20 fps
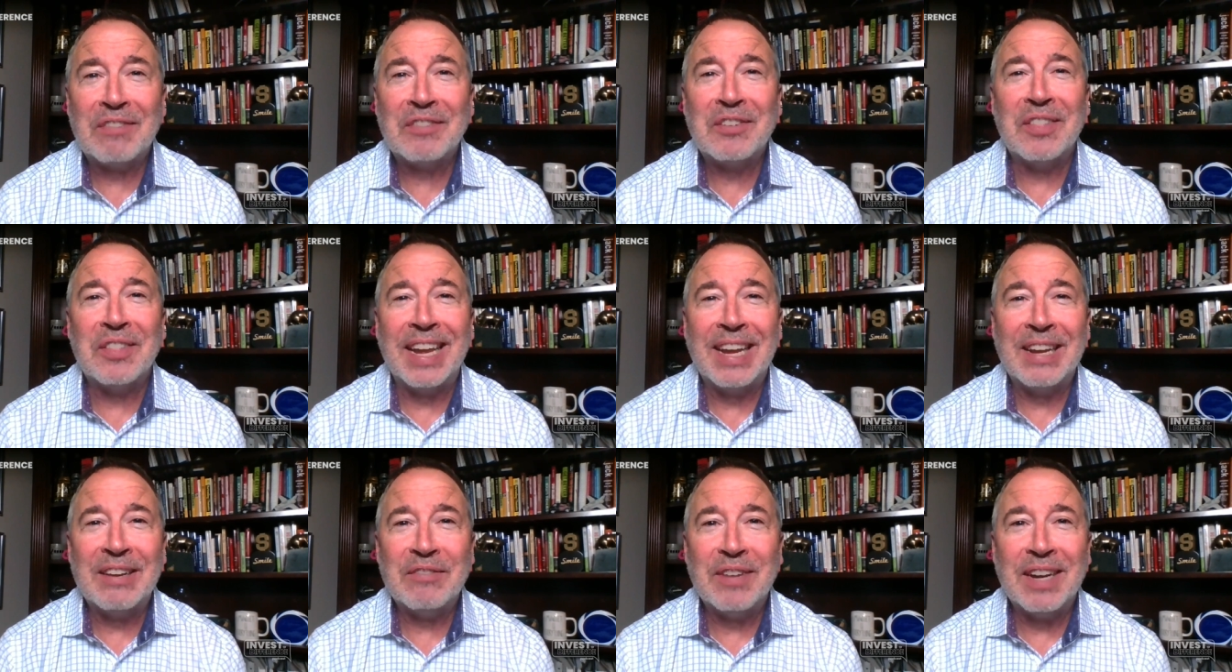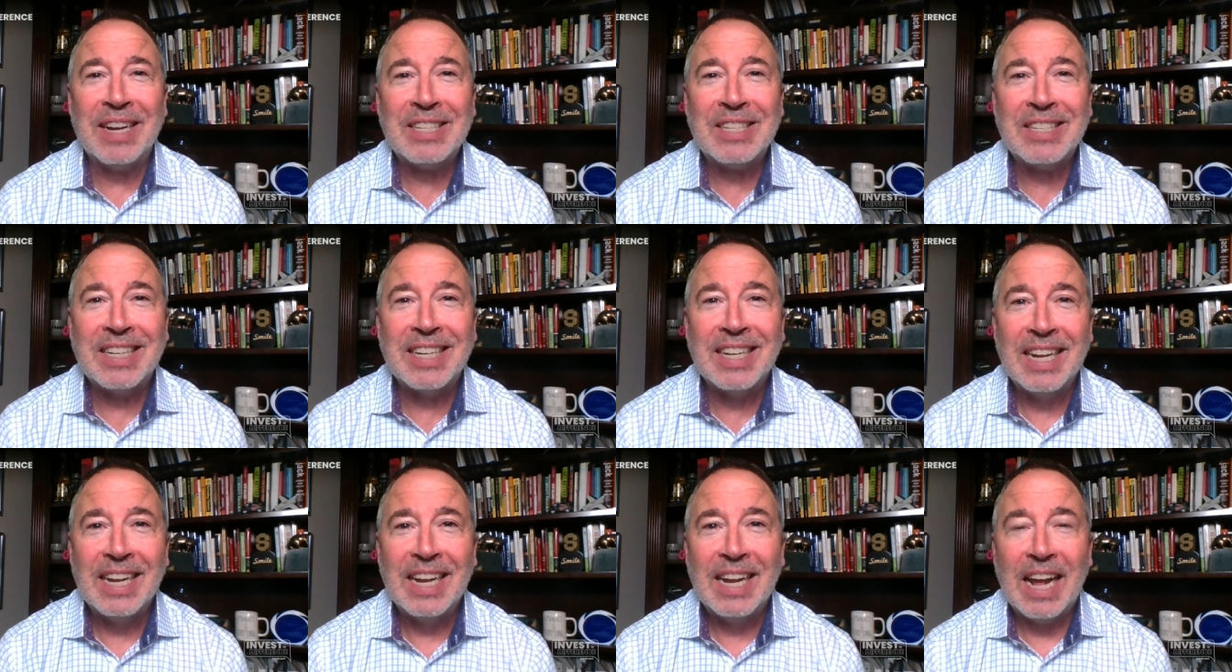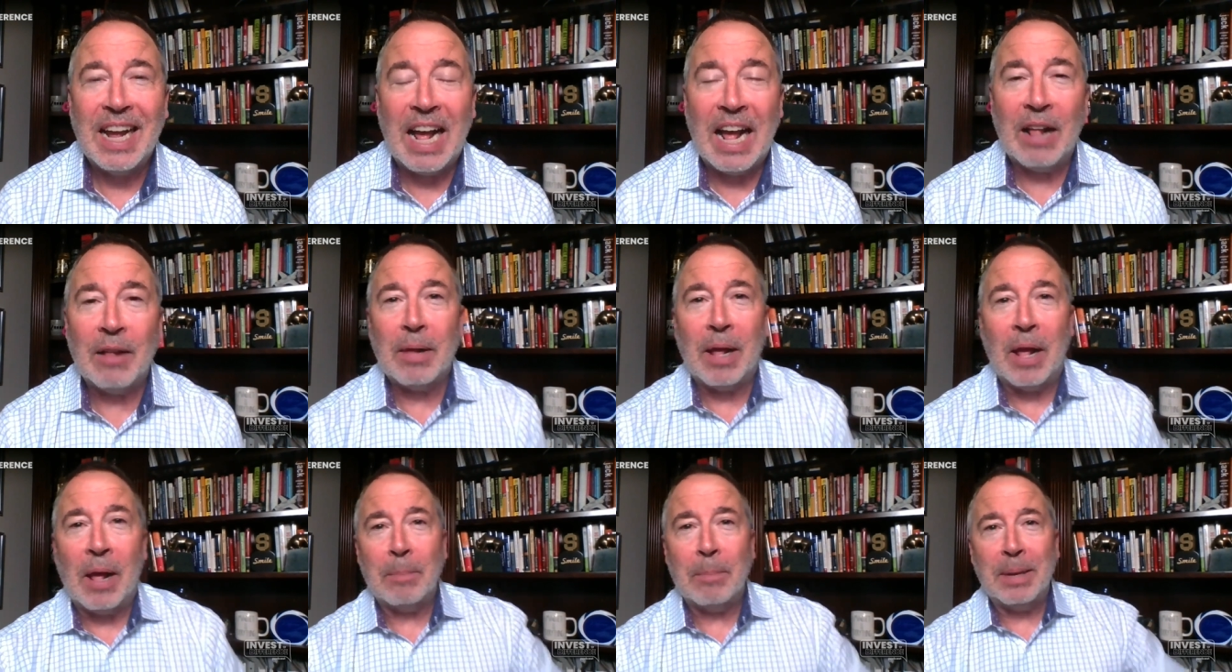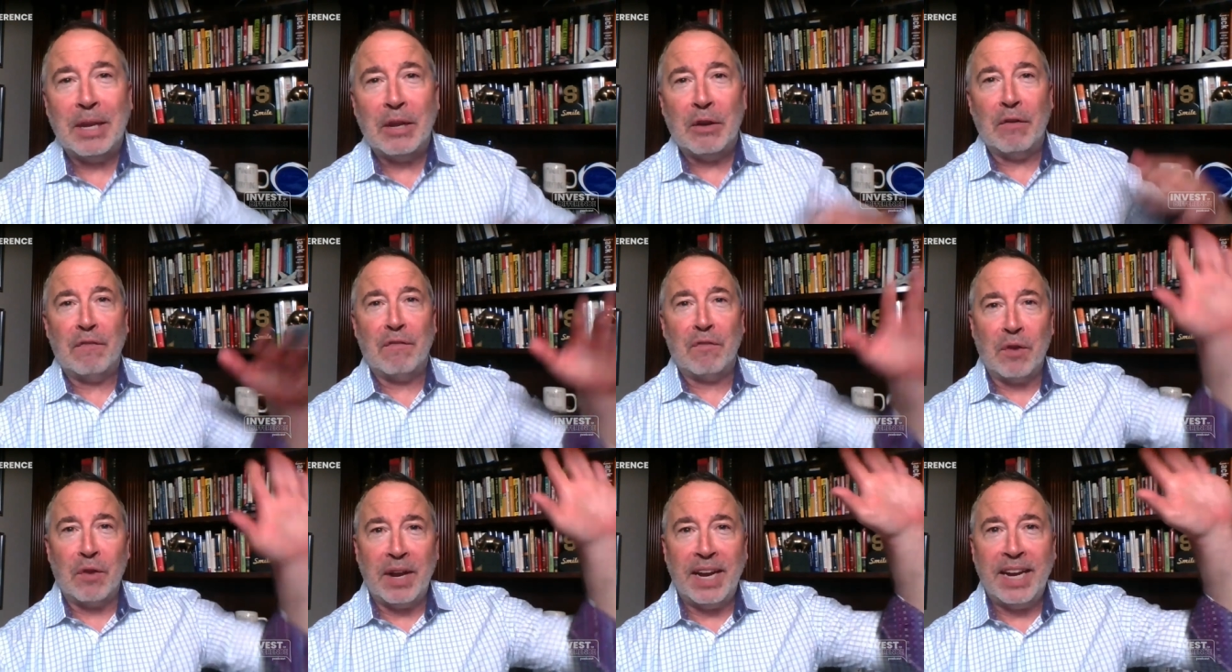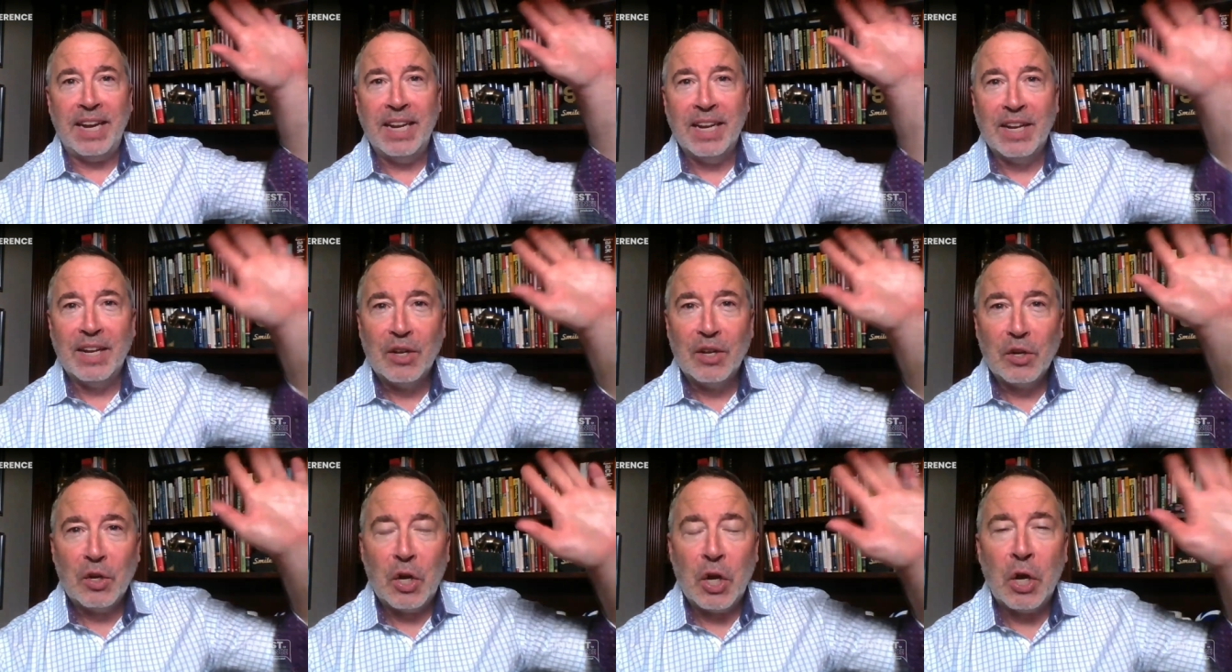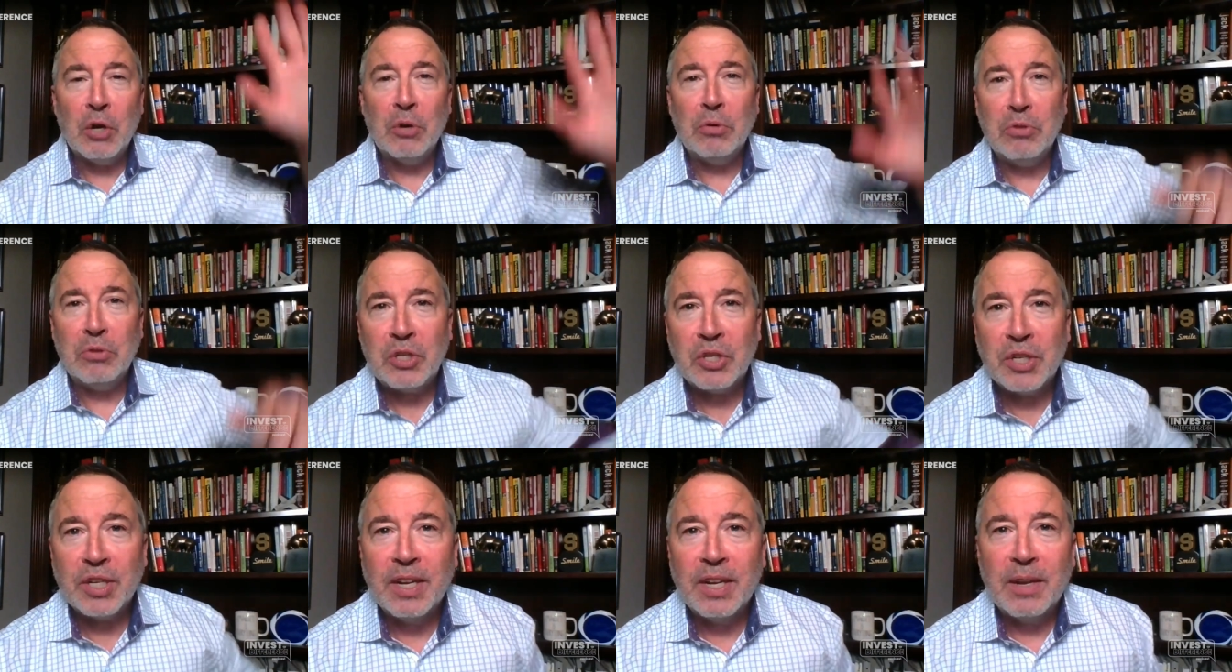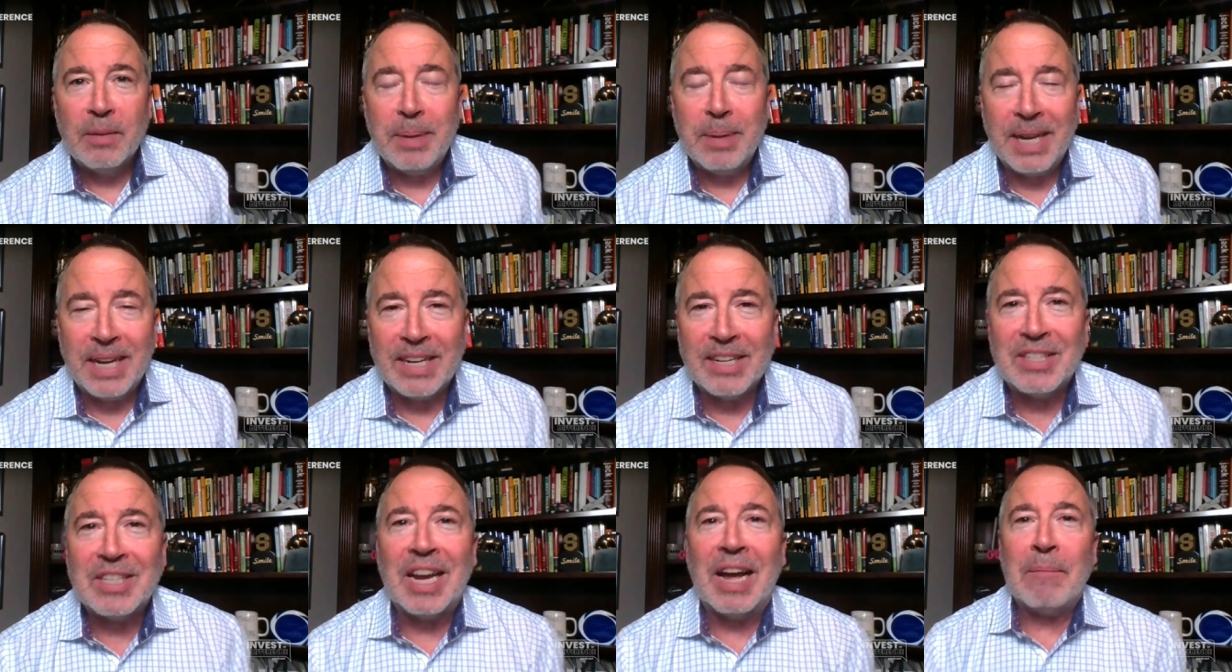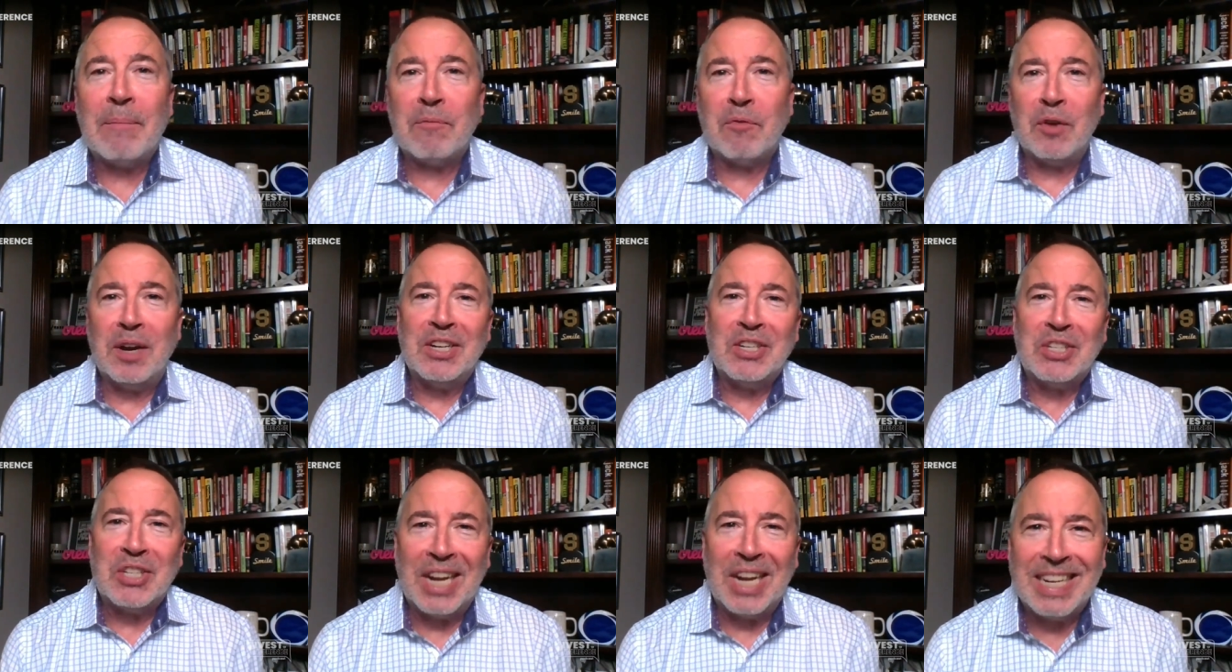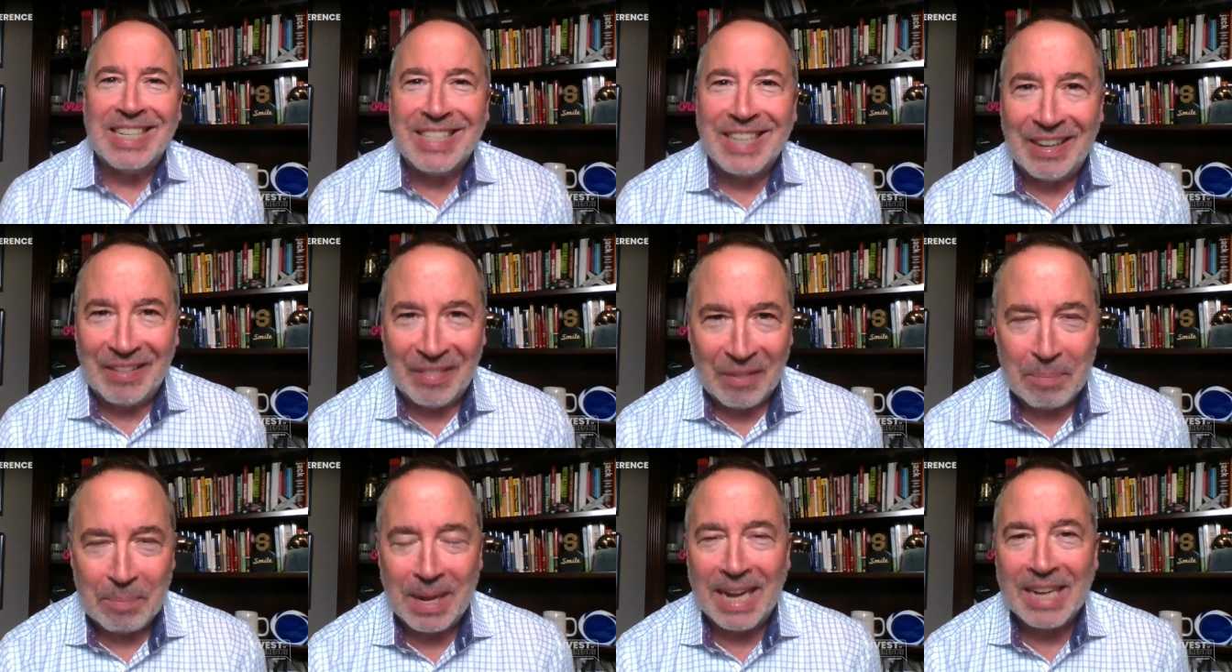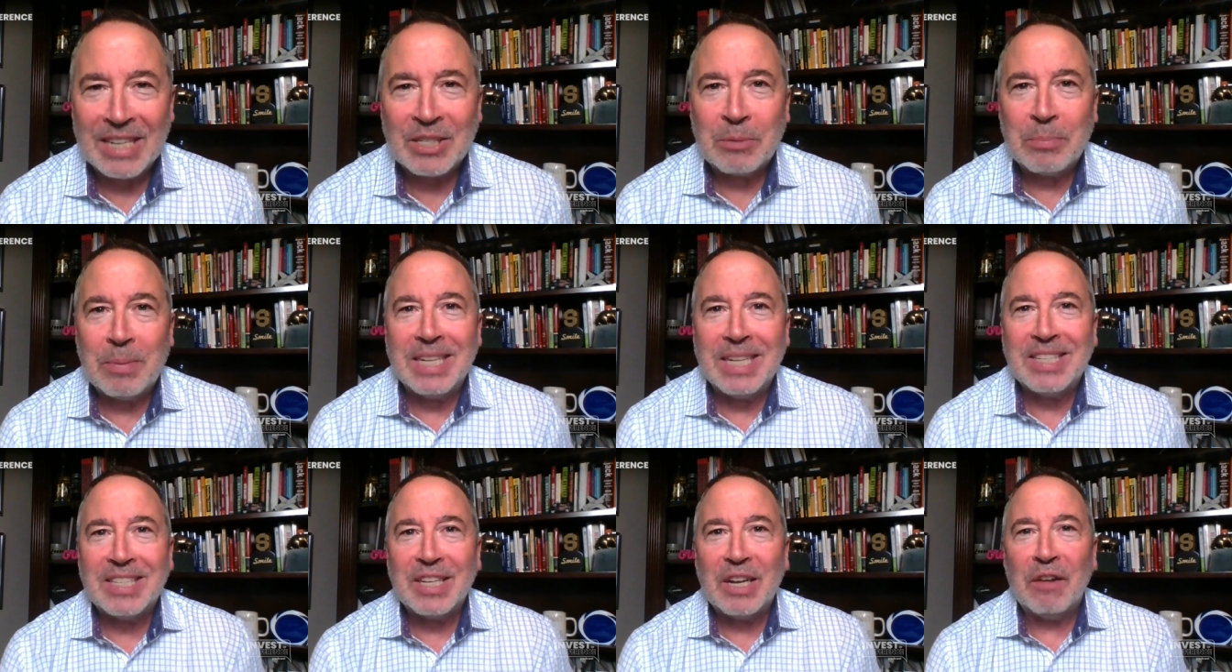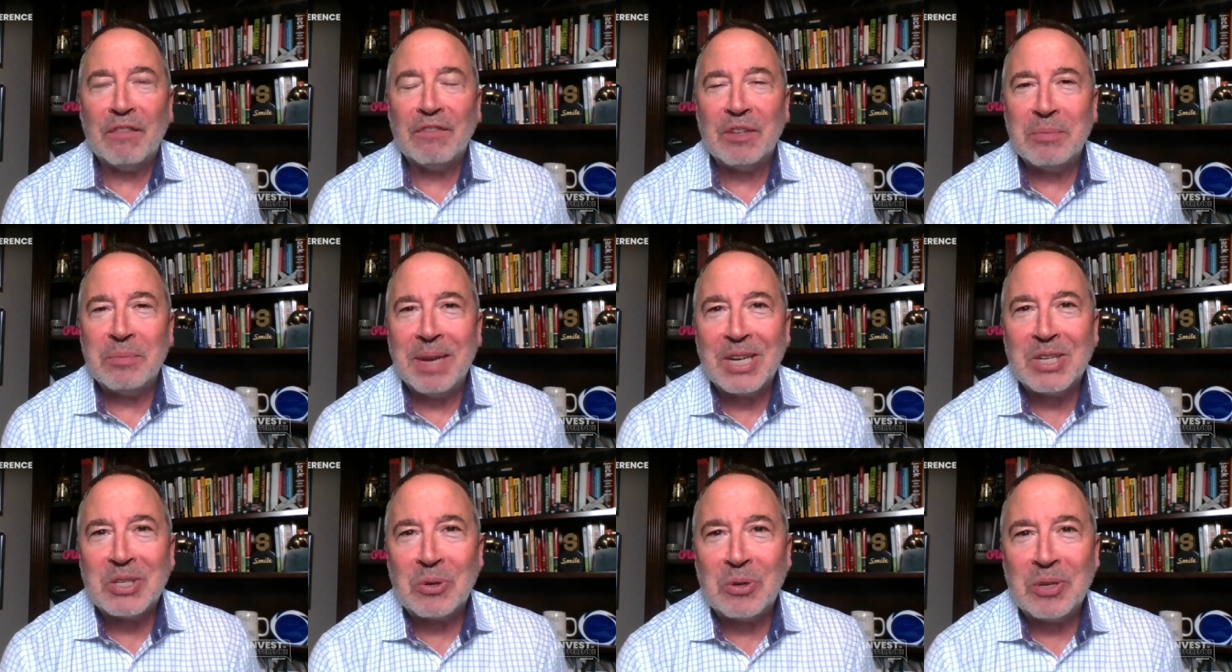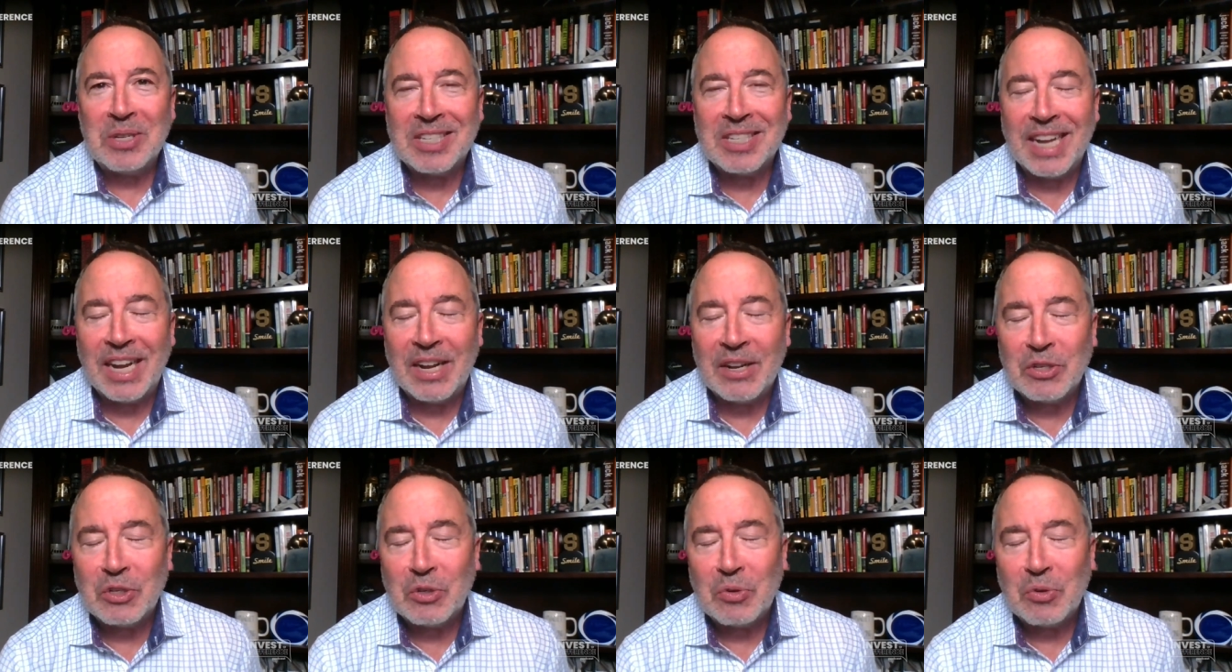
after they invest. I'll, I'll be your free coach, being a top franchisee in the past myself, to make yeah. sure you stay on